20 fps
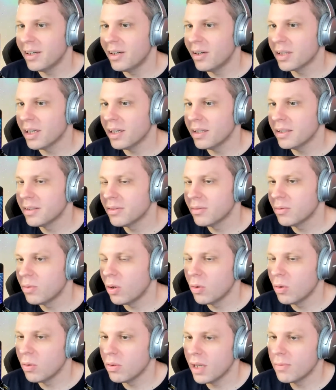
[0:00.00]
Okay,
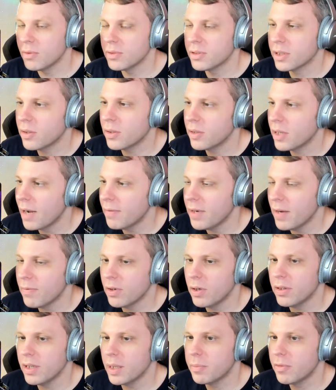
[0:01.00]
row level security. I've
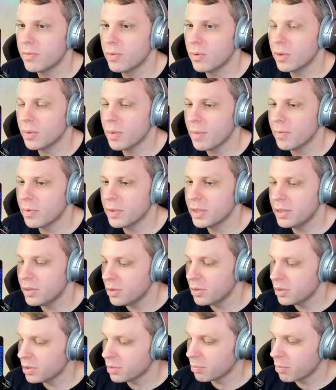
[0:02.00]
never heard of that before. I'm a
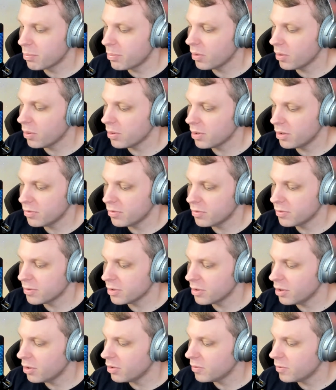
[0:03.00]
huge proponent
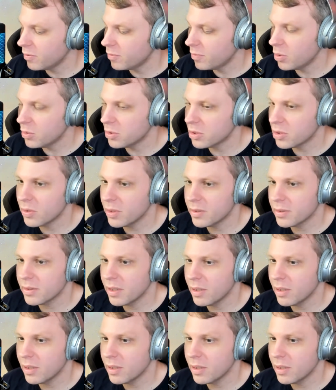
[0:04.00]
of Postgres.